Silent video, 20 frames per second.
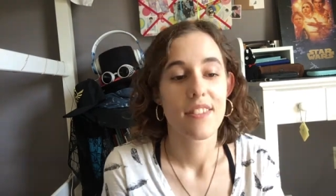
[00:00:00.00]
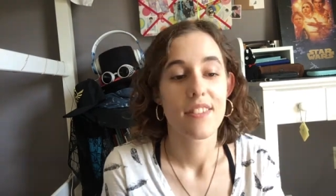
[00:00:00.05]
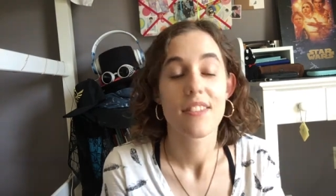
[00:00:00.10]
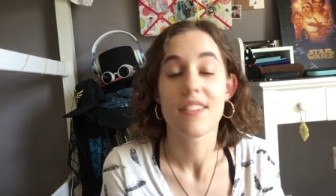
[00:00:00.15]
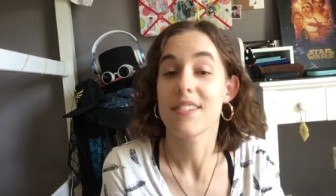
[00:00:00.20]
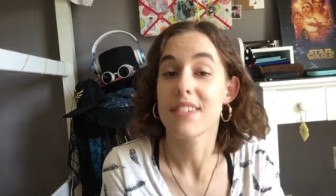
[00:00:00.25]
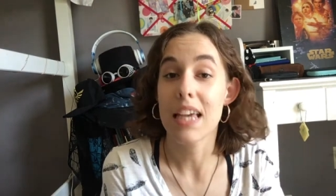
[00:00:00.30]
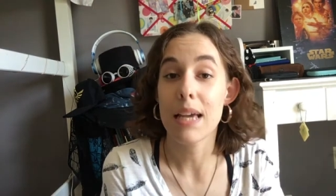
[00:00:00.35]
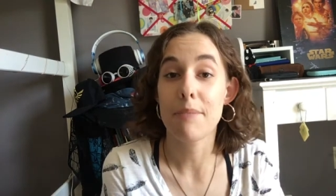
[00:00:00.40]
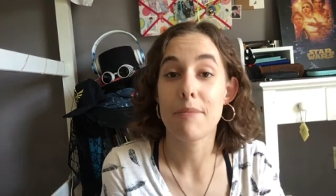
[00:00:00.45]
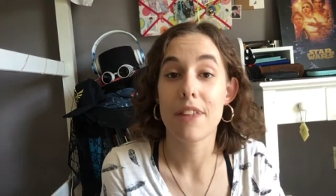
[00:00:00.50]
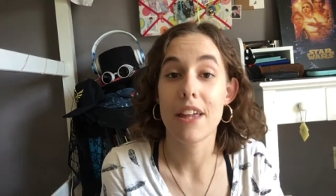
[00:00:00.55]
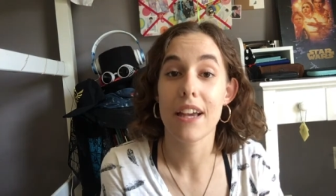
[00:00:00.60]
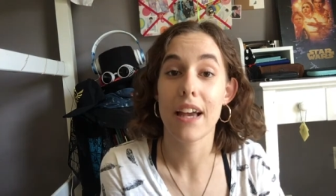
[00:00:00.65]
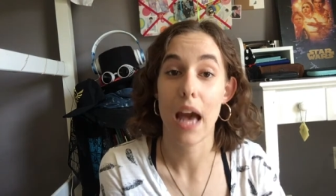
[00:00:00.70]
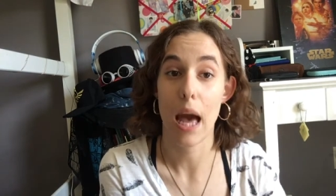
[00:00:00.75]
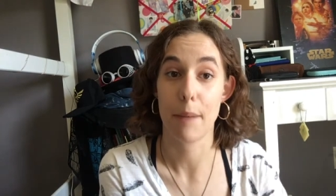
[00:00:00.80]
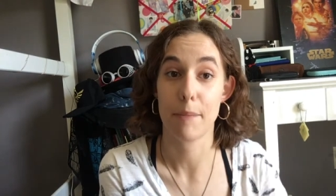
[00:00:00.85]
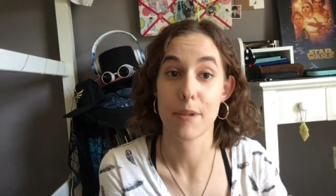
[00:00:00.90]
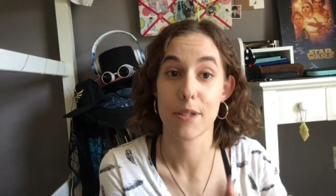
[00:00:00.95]
The same thing
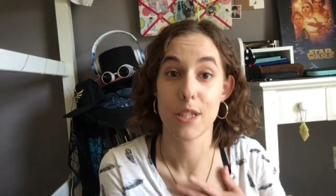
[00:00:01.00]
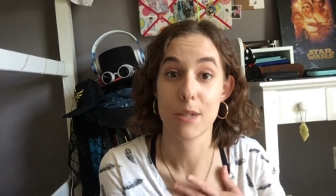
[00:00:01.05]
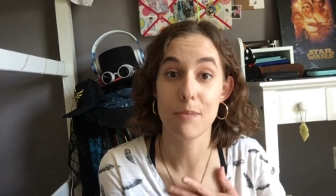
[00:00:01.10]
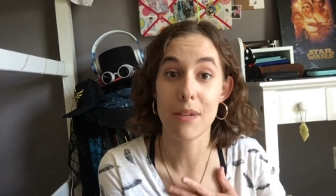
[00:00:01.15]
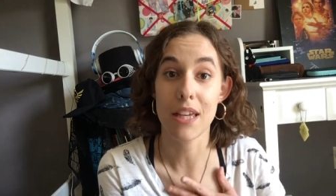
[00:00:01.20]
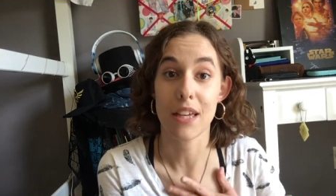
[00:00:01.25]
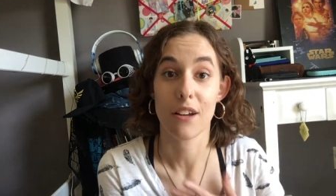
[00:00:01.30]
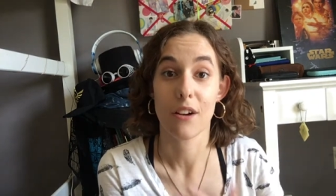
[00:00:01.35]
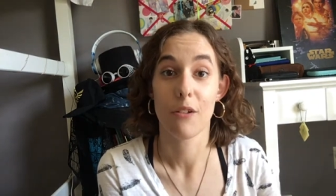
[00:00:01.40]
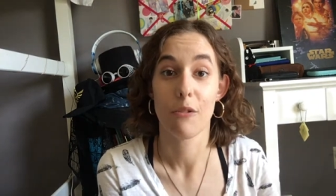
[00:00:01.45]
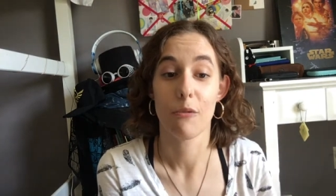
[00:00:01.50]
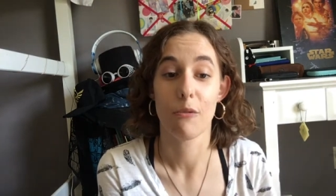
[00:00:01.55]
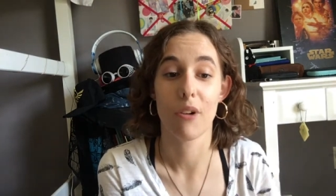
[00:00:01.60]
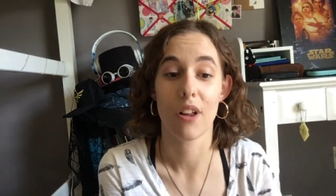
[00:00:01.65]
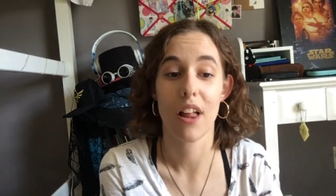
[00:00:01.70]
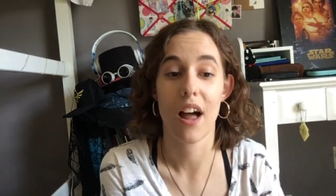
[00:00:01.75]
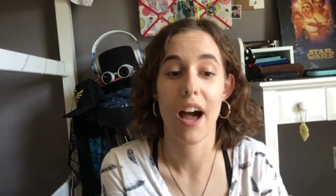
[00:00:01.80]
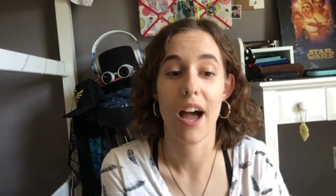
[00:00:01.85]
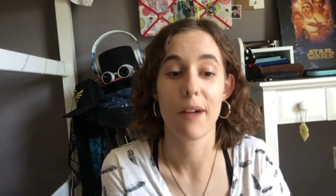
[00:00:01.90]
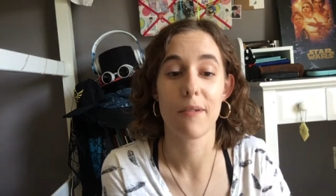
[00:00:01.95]
happened to me
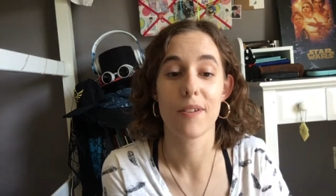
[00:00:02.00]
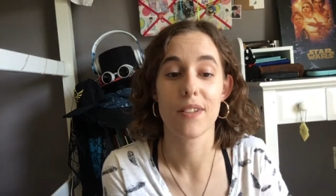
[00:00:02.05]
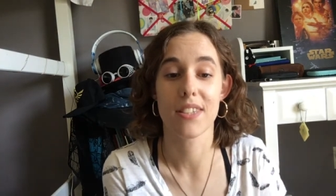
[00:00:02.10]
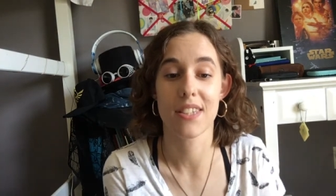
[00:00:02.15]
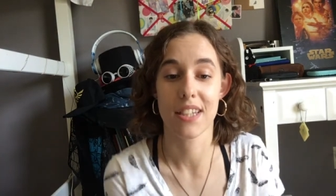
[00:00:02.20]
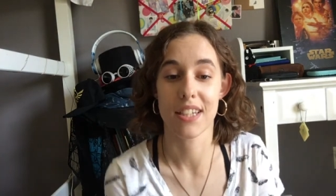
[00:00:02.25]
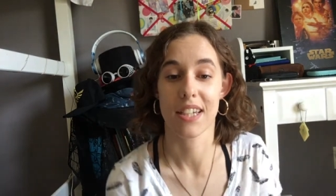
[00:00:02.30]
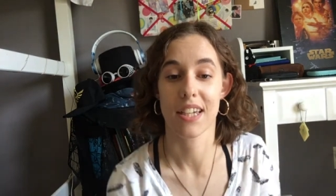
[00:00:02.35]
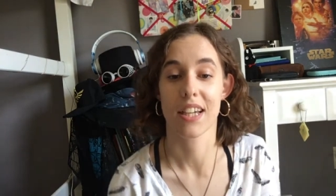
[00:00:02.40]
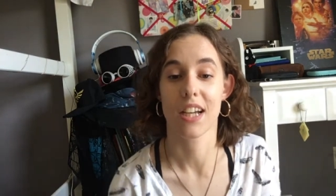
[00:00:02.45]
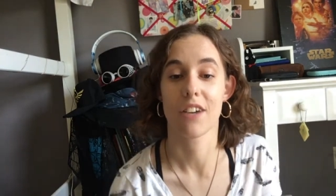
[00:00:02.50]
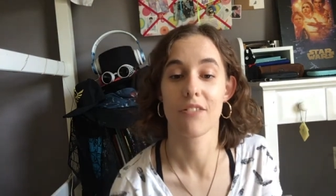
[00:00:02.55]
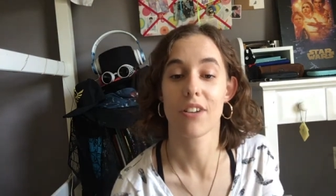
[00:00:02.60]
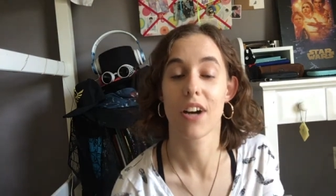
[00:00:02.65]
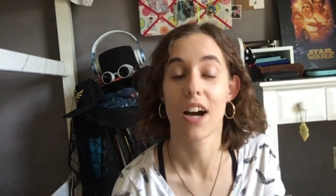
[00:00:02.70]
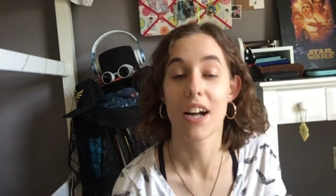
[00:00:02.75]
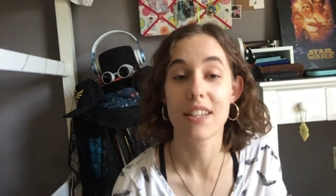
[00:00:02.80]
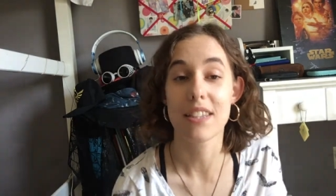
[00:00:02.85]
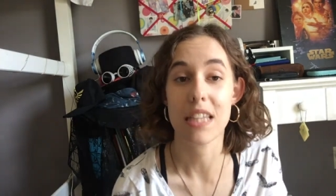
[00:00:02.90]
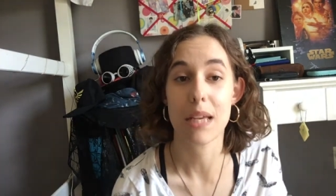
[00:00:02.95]
while I was thinking of
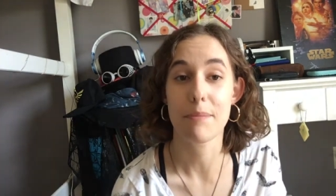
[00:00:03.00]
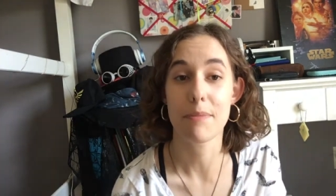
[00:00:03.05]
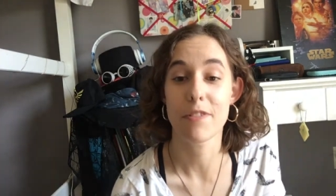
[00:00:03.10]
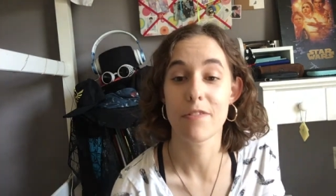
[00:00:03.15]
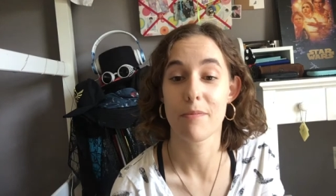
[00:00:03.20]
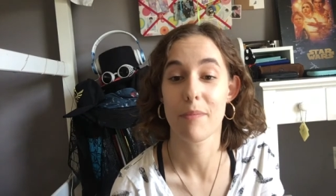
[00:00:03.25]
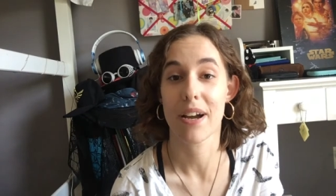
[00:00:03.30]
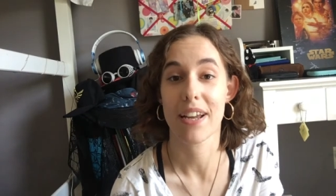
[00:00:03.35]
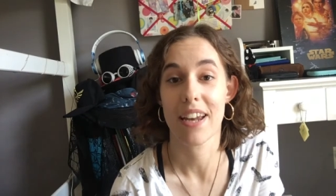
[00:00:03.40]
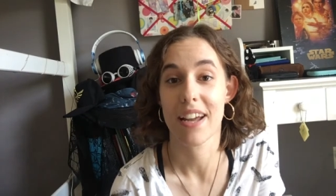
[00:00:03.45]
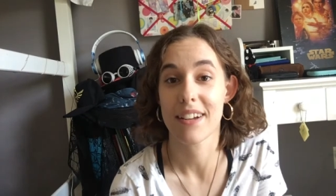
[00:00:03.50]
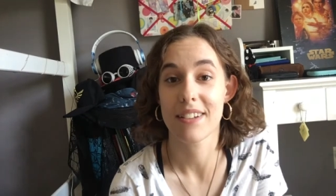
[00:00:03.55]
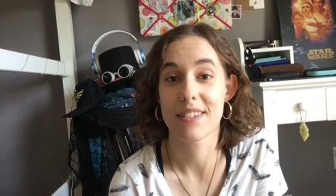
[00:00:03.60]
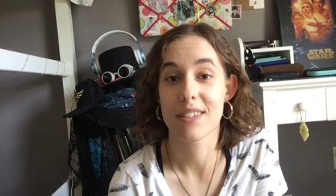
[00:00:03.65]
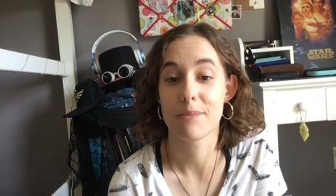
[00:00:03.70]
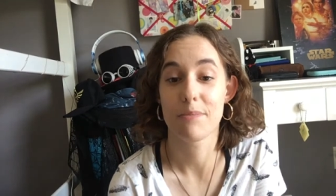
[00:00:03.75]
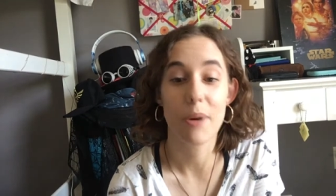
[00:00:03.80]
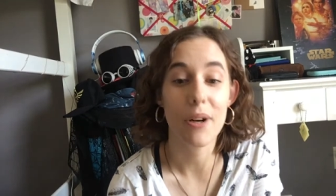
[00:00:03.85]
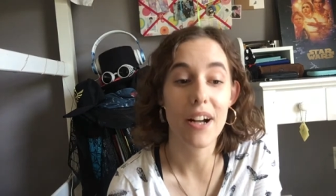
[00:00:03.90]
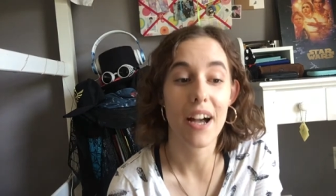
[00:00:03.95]
concepts for my
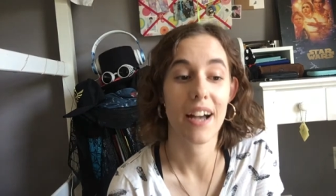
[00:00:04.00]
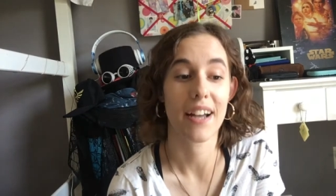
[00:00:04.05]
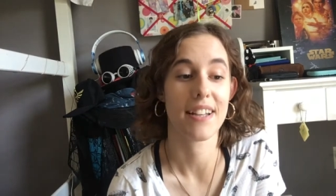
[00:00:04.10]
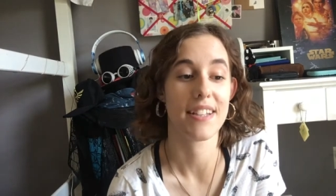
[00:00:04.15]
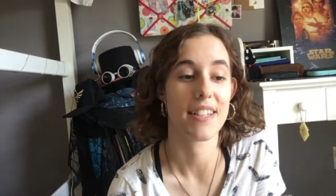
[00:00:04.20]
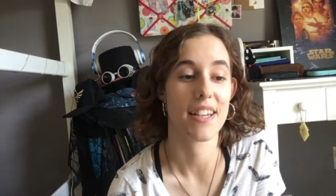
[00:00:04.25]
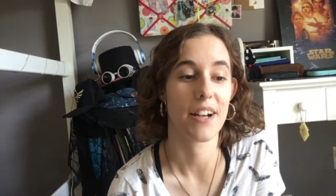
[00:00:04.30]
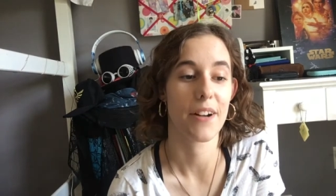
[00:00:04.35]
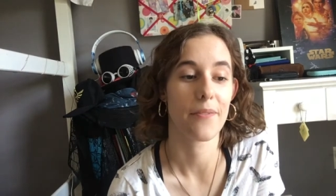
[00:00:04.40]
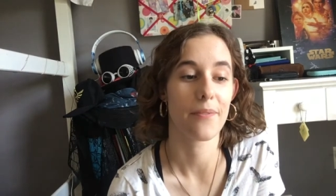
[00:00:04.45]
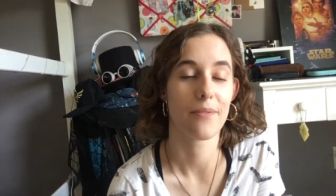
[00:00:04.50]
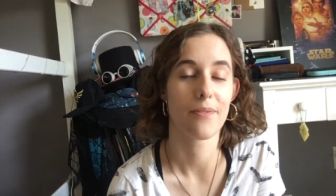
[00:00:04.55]
next book idea,